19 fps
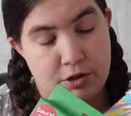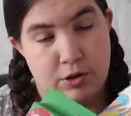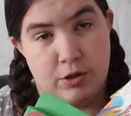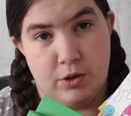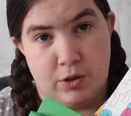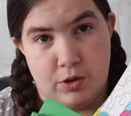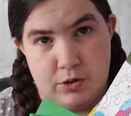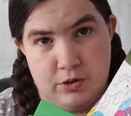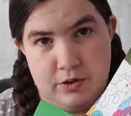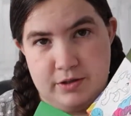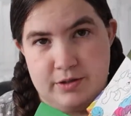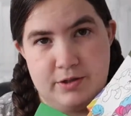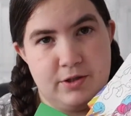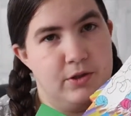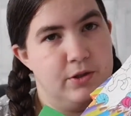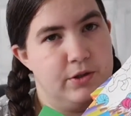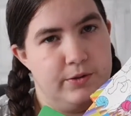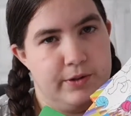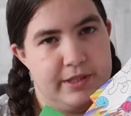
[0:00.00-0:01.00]
unicorns,
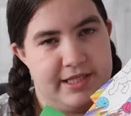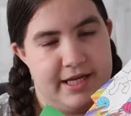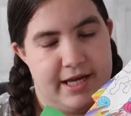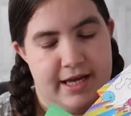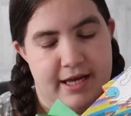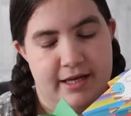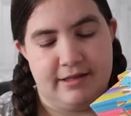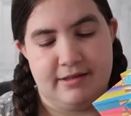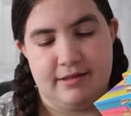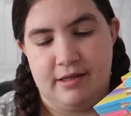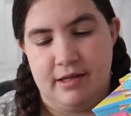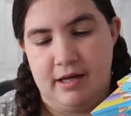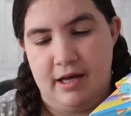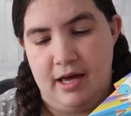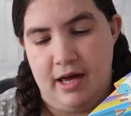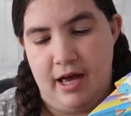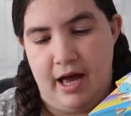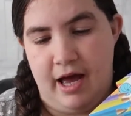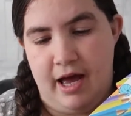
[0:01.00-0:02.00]
always a hit,
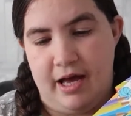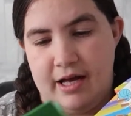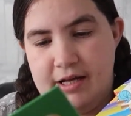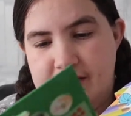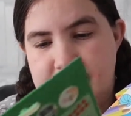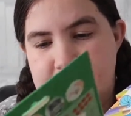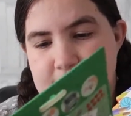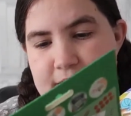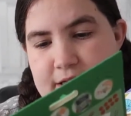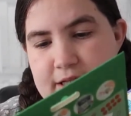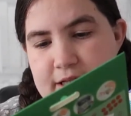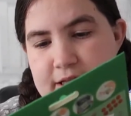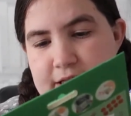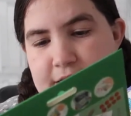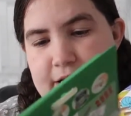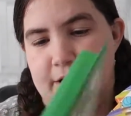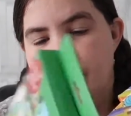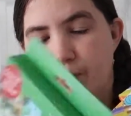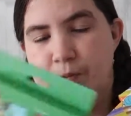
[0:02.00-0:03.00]
and
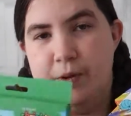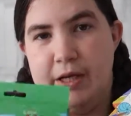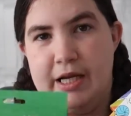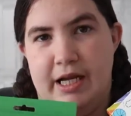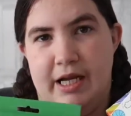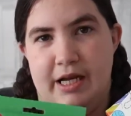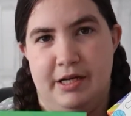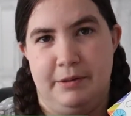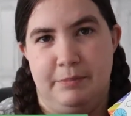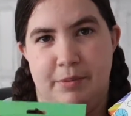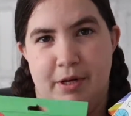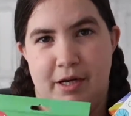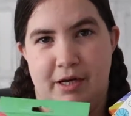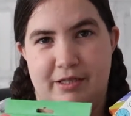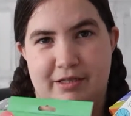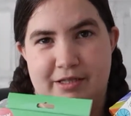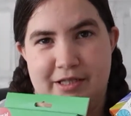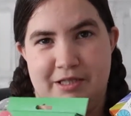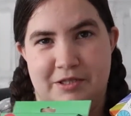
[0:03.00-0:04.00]
little wiggly-eyed
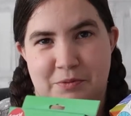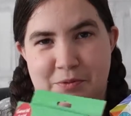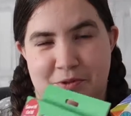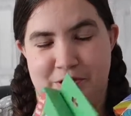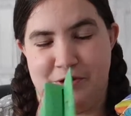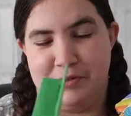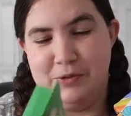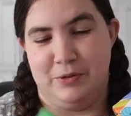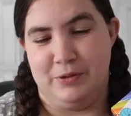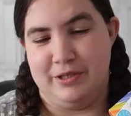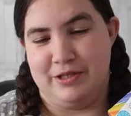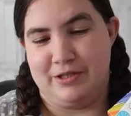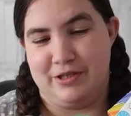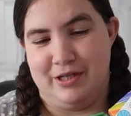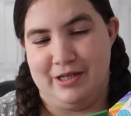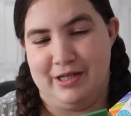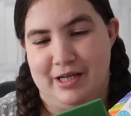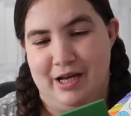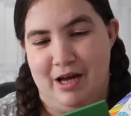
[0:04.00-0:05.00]
bugs. And this one's cool. It's
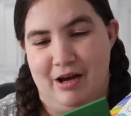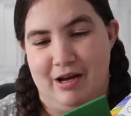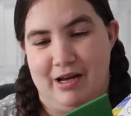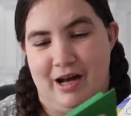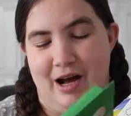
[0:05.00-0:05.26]
got little